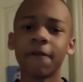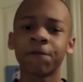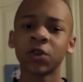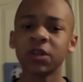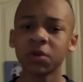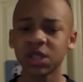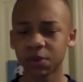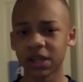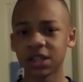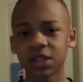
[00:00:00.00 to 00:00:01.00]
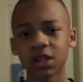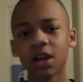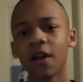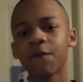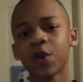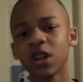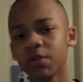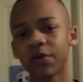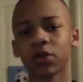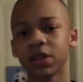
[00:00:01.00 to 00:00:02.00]
of freedom of speech,
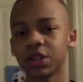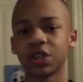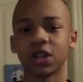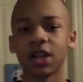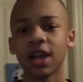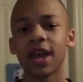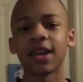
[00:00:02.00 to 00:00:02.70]
freedom of religion,